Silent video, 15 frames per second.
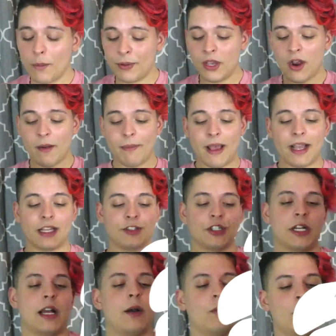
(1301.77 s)
PR package
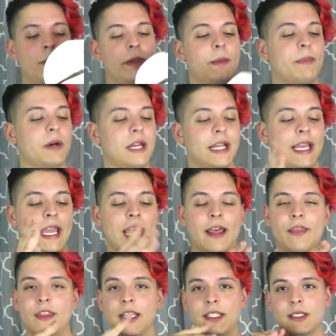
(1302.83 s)
and I will be putting it
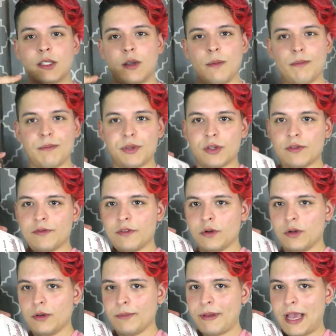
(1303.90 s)
in this
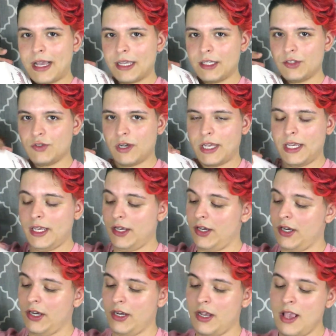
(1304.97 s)
beautiful package right
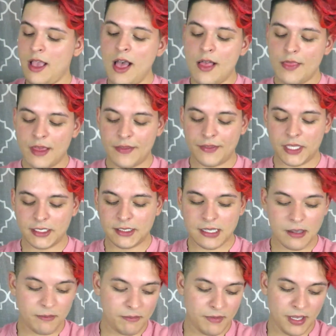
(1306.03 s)
here that they
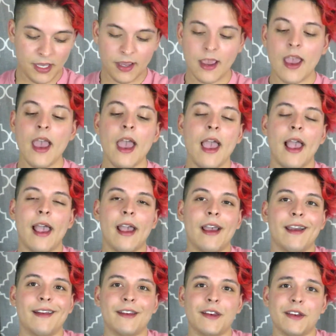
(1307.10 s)
sent me.
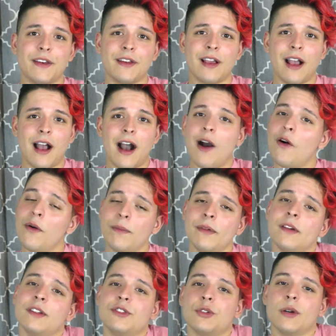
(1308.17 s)
And I hope
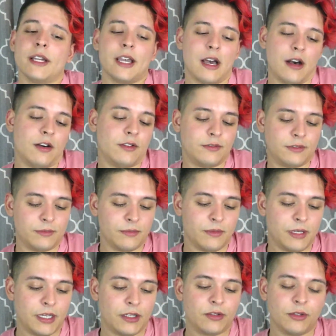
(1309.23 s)
you enjoy it. I'll
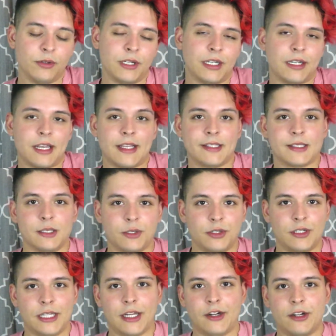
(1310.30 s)
include a nice little
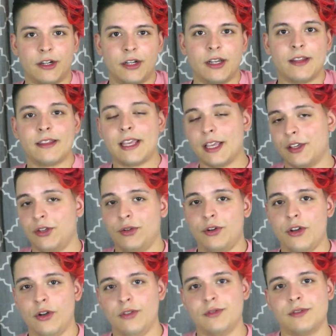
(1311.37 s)
letter, a thank you
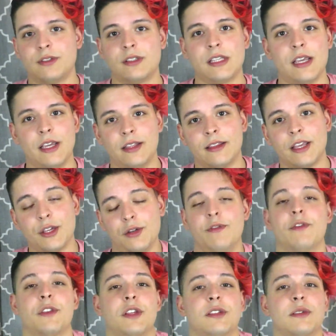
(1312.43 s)
note saying thank you
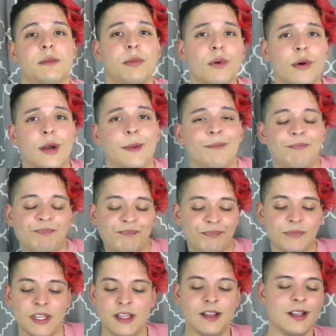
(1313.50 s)
for the support.
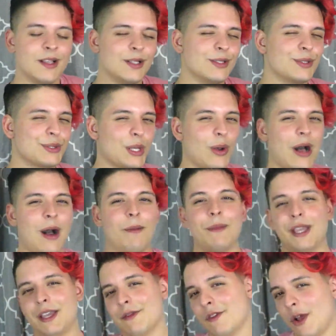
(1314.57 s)
So I'll
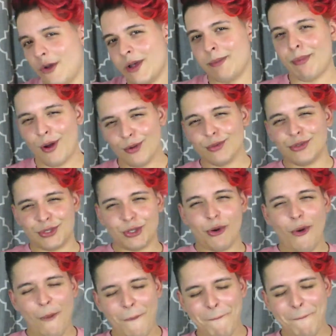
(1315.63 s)
make it very personal.